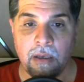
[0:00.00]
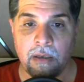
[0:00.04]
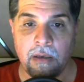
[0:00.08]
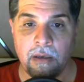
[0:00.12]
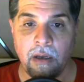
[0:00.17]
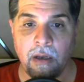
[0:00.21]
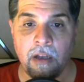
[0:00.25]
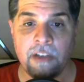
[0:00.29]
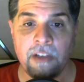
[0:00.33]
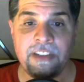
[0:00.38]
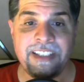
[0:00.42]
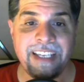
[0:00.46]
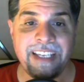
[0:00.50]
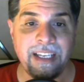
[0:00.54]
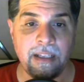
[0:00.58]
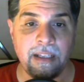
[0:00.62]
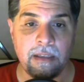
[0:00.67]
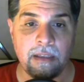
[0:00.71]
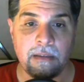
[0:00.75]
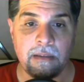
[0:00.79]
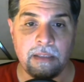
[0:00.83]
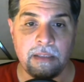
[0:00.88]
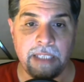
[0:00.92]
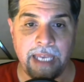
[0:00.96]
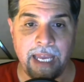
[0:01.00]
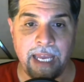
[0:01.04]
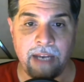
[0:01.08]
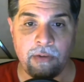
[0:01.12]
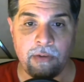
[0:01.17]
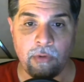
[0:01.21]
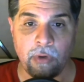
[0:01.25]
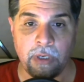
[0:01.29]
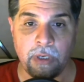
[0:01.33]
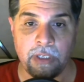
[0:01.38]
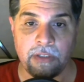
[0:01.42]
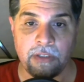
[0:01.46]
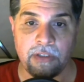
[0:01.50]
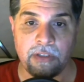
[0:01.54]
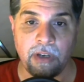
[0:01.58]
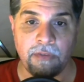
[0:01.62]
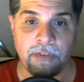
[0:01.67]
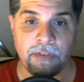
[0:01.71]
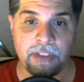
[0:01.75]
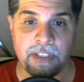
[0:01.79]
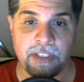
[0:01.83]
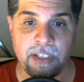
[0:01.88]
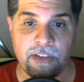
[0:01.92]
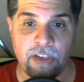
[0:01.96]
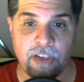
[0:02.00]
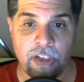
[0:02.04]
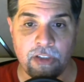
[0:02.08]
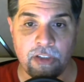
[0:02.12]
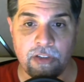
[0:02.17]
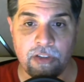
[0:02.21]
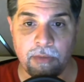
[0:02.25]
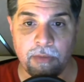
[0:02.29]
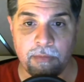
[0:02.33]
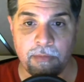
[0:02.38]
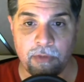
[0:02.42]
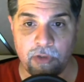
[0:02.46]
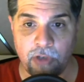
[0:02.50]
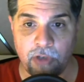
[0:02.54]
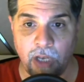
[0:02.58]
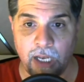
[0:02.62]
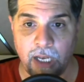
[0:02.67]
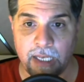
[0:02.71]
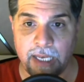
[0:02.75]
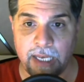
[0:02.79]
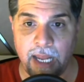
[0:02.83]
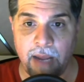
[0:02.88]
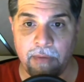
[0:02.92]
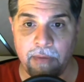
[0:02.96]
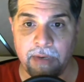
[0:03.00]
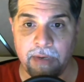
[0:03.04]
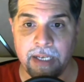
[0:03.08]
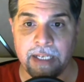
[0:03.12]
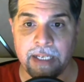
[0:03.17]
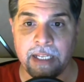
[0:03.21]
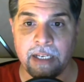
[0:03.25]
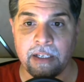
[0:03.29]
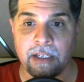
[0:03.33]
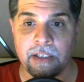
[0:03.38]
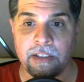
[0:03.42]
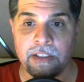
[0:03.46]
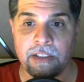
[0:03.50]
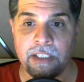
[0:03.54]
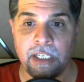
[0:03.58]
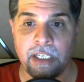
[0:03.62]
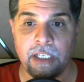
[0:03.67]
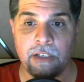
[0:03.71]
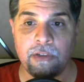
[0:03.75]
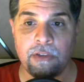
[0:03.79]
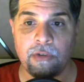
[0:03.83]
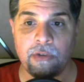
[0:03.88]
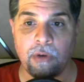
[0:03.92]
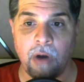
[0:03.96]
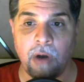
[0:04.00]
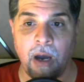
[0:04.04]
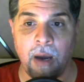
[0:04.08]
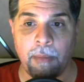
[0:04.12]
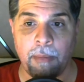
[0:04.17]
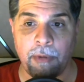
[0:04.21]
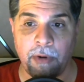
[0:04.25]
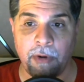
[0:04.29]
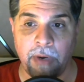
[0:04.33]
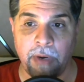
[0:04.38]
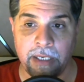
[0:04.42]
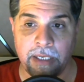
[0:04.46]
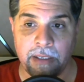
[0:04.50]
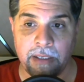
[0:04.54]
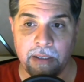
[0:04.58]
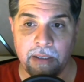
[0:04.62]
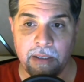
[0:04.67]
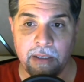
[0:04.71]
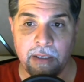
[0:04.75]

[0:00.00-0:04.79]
Until the android suffers a system shutdown, it can continue to operate